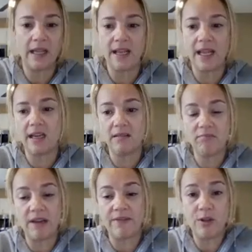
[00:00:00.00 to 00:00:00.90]
And then
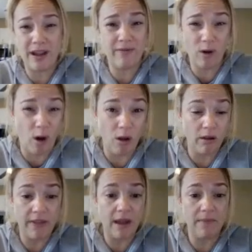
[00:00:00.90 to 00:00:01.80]
if you do that for
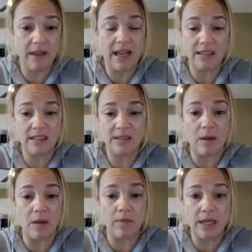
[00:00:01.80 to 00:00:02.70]
all of them, then that's
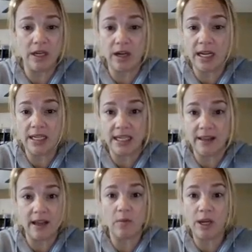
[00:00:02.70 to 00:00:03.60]
probably a good
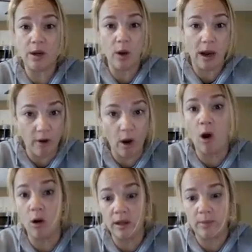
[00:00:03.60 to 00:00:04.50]
idea. That way you will have
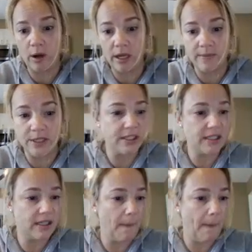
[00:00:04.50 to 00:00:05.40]
all clip art
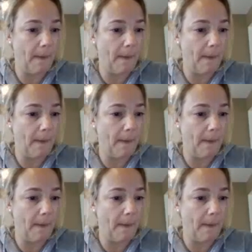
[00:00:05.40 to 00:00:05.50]
images.